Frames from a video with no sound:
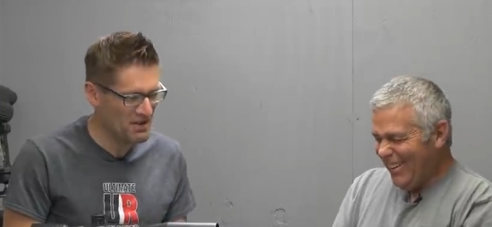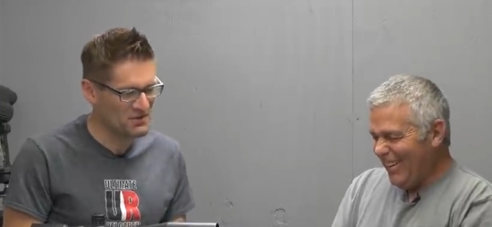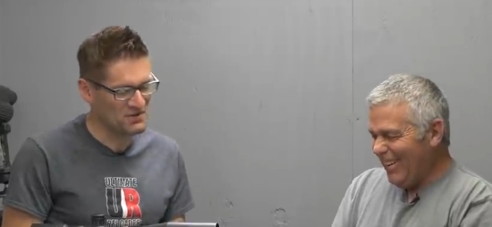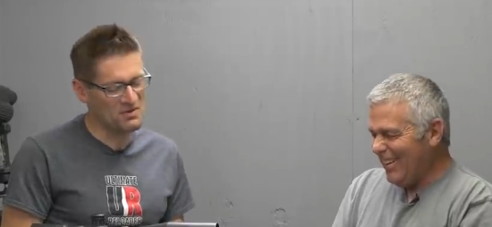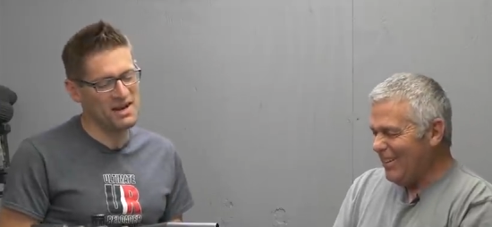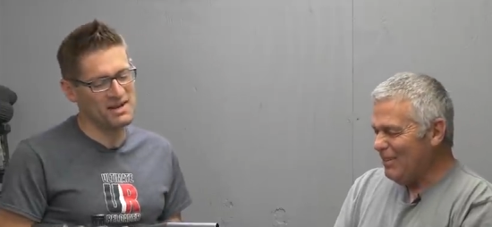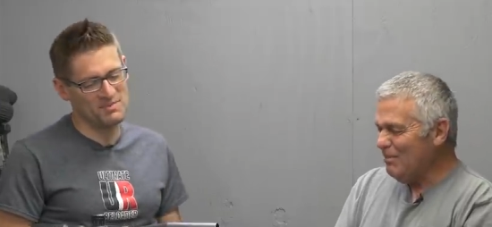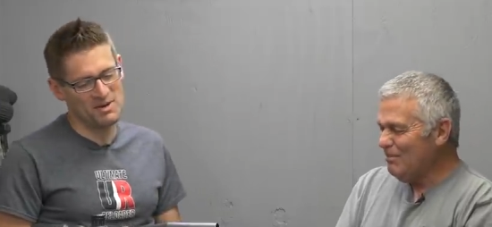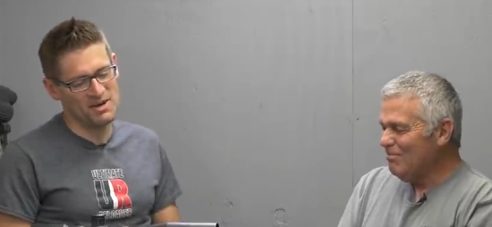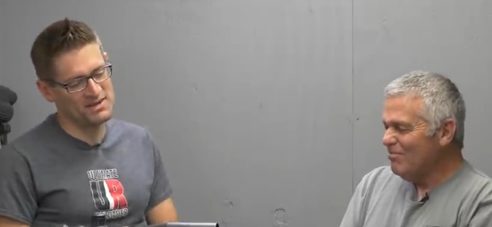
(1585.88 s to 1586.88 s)
Speaker 1: no, it's a great yeah.
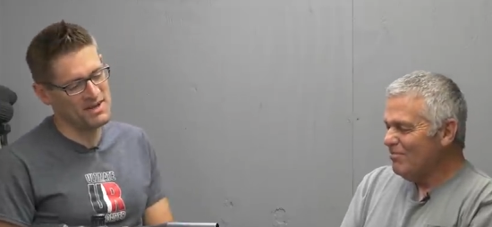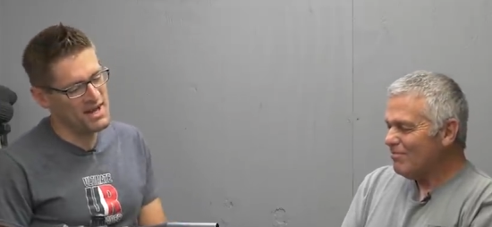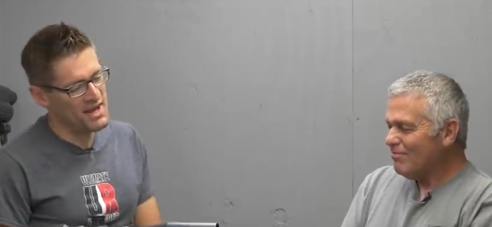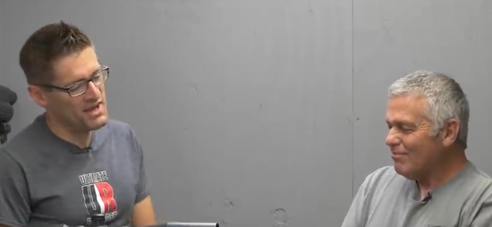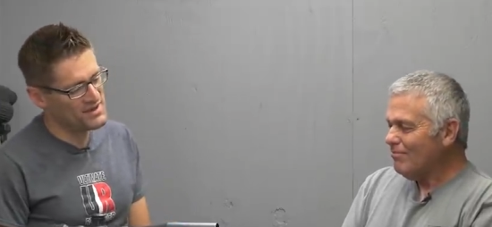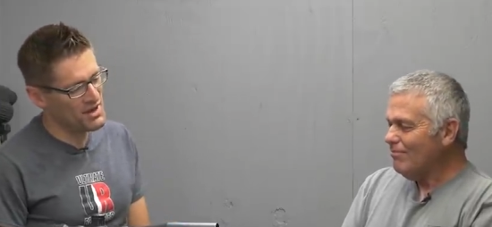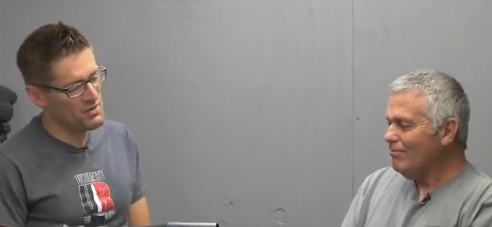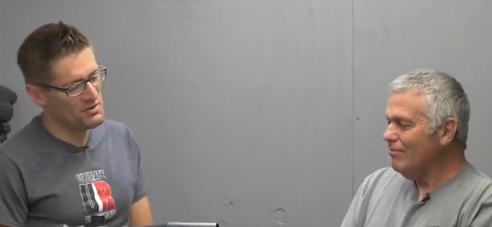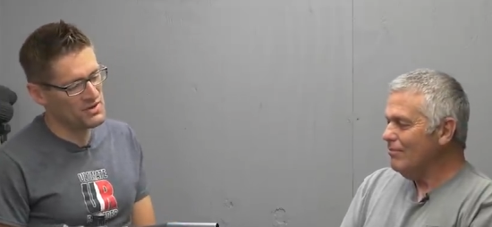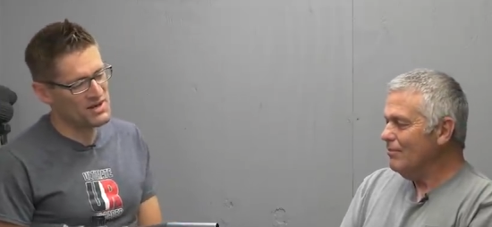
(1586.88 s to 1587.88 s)
experience.
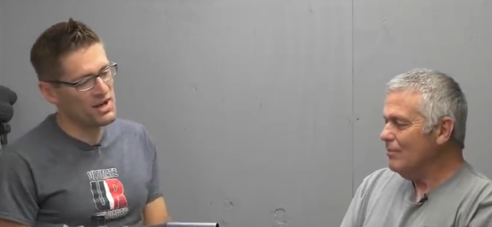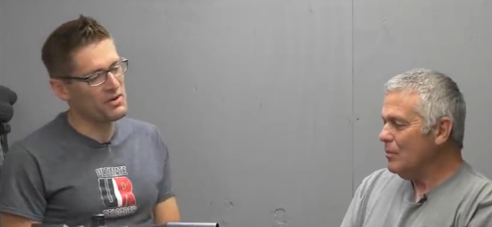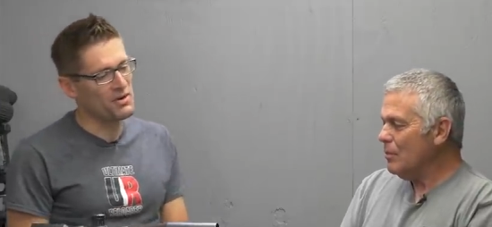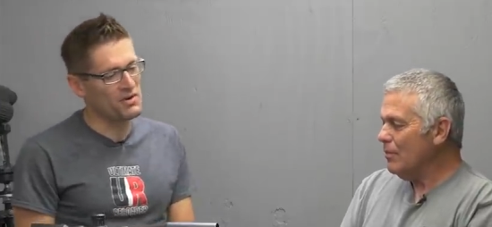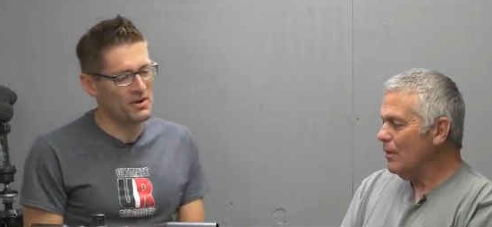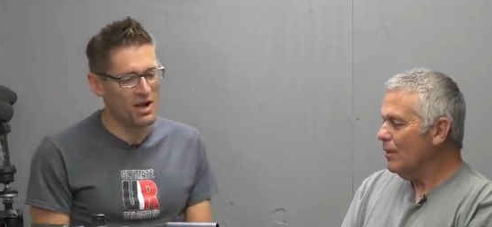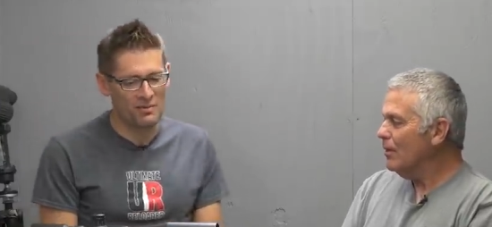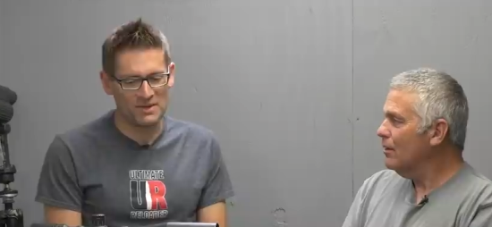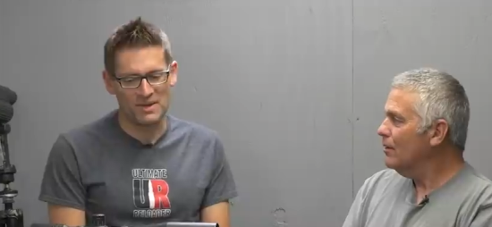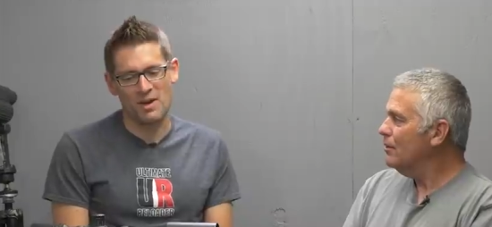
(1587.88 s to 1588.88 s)
So there's another
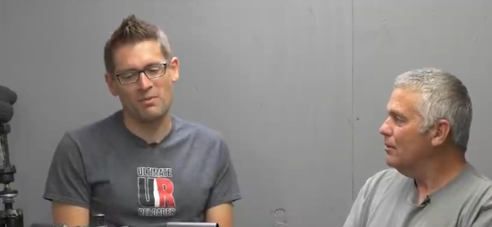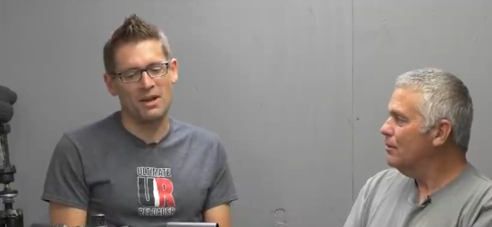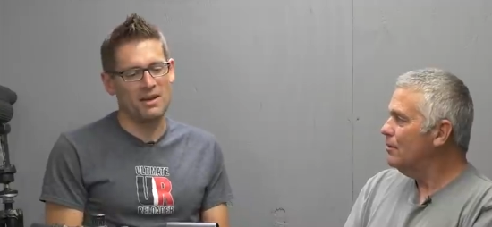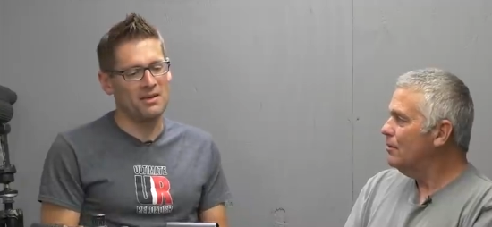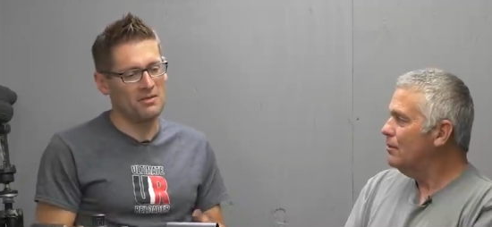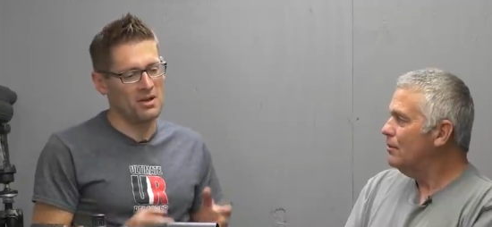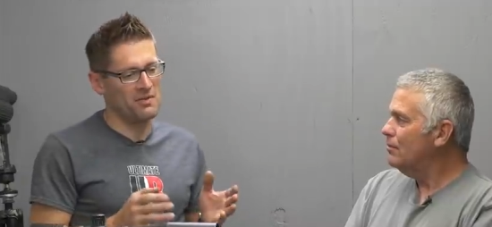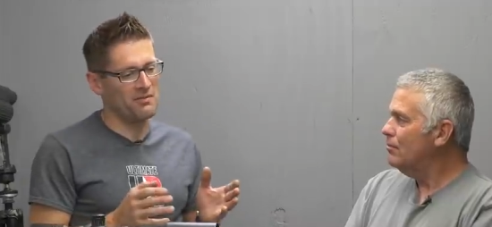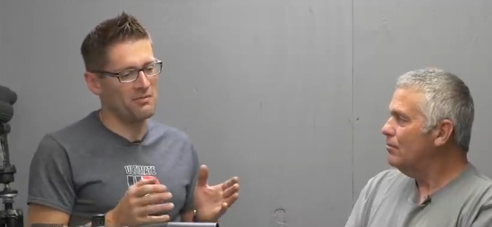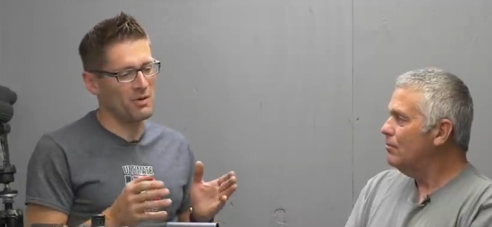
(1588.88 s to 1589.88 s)
common denominator
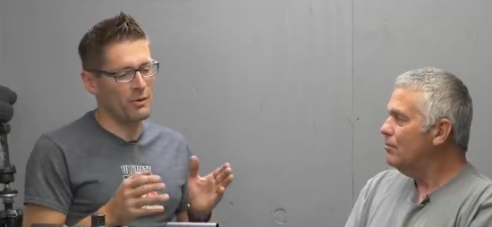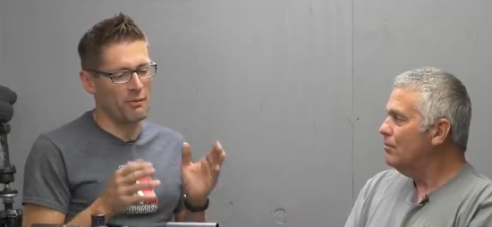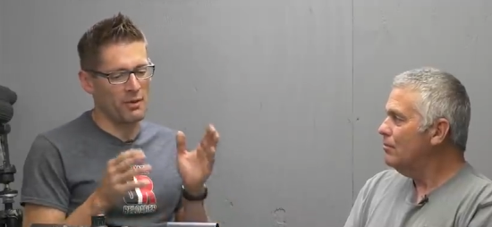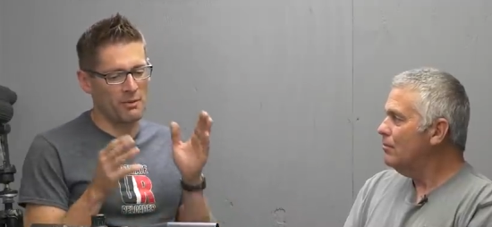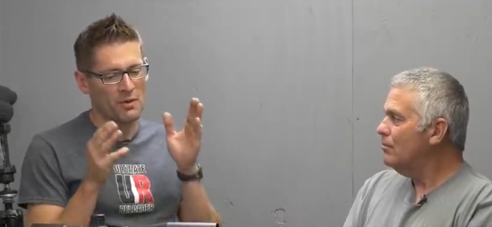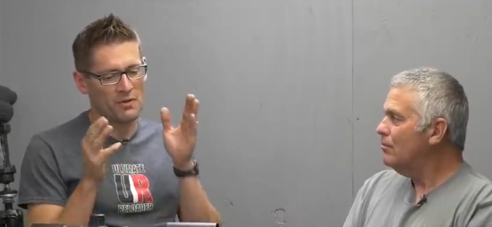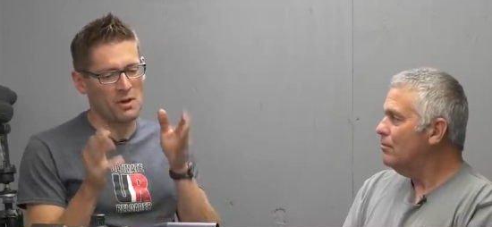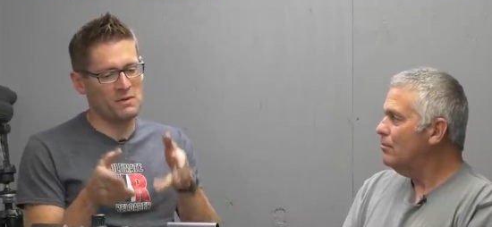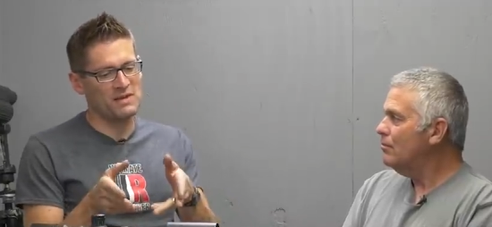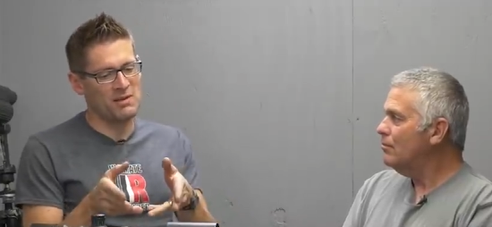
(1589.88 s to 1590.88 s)
of where we want to both
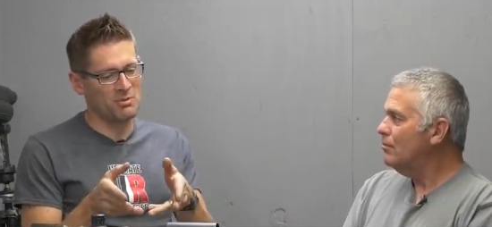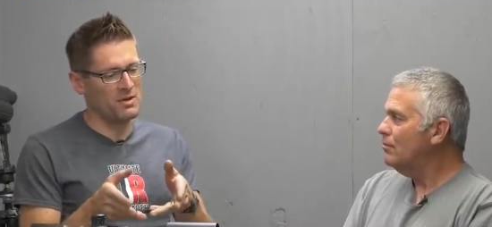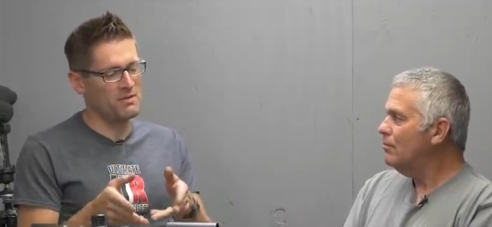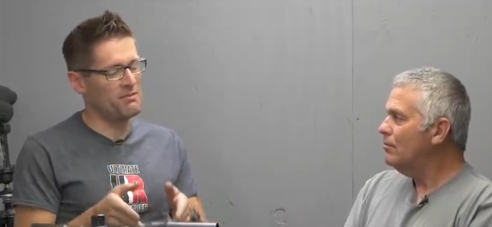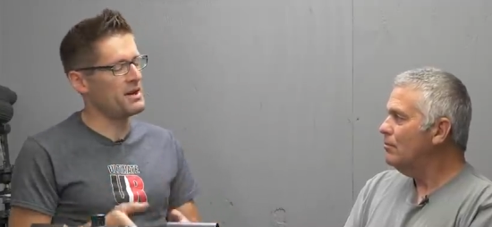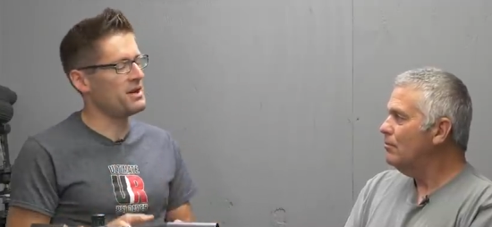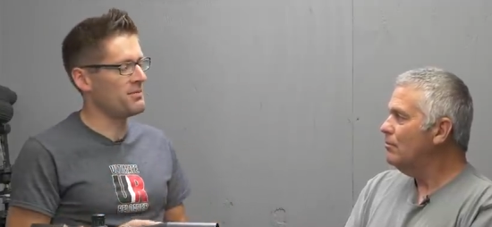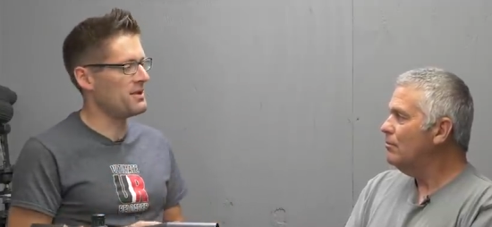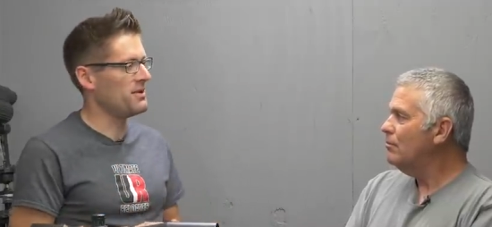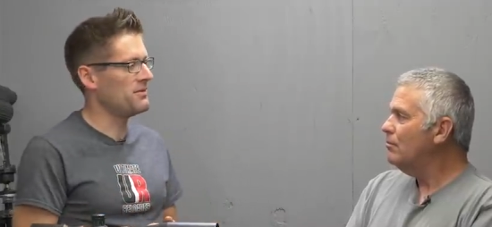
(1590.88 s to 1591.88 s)
go deeper, and might
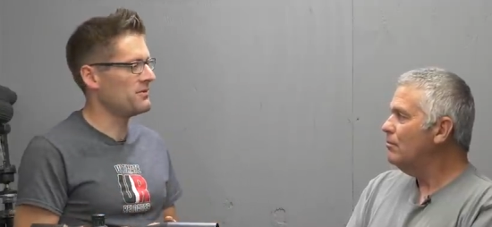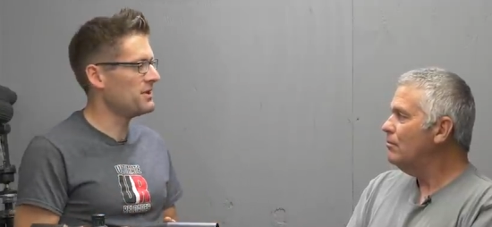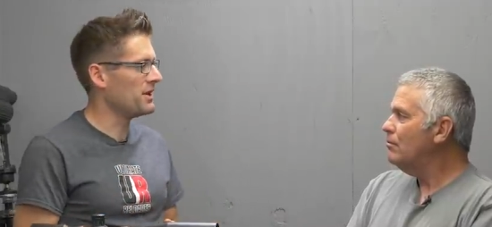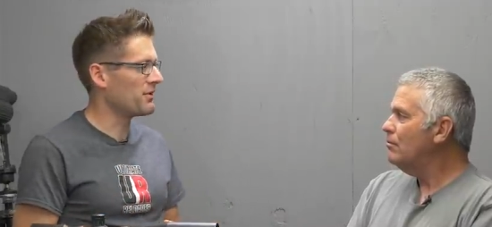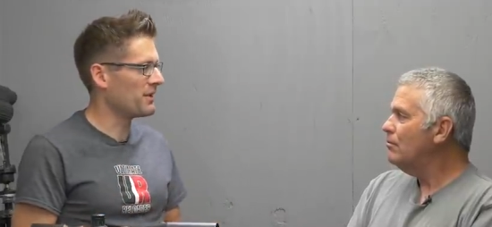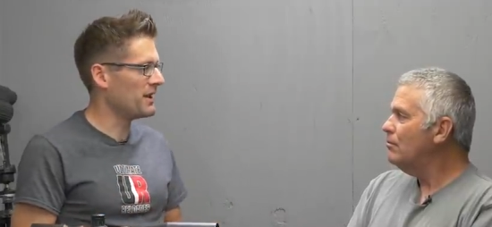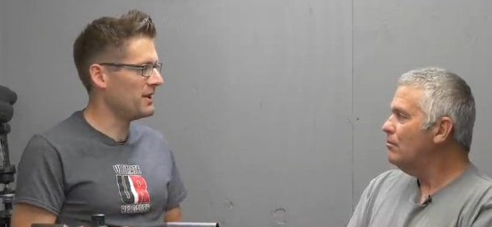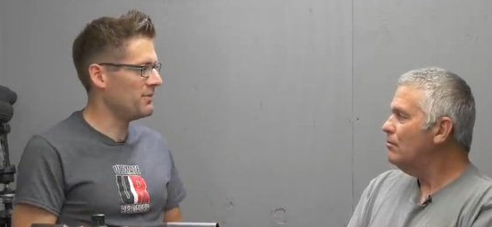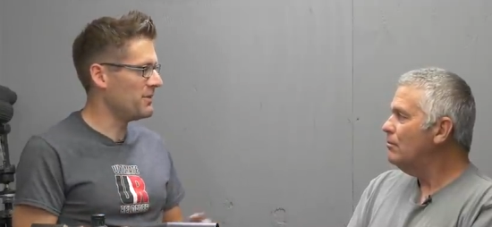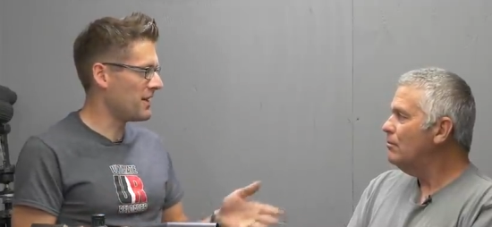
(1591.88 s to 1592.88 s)
not be you know
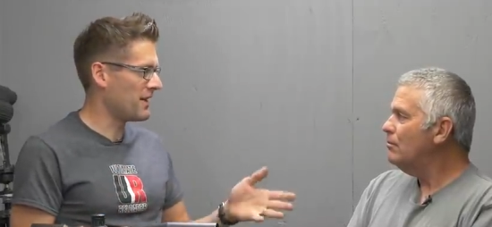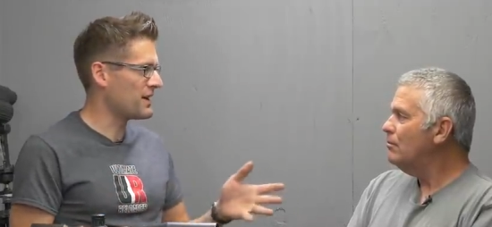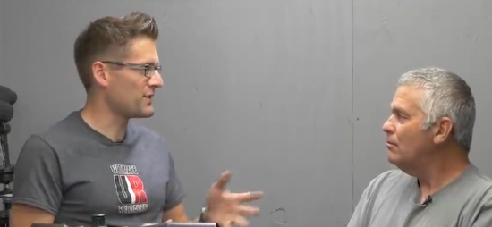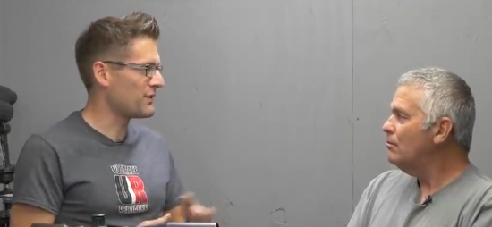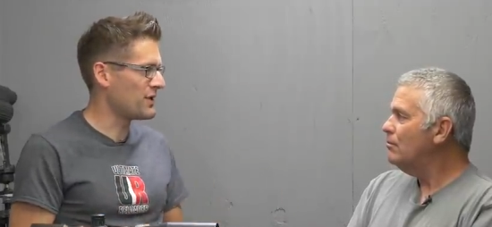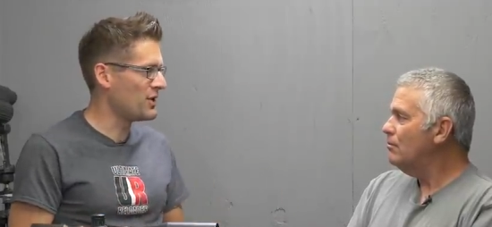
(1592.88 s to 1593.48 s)
related to PRS for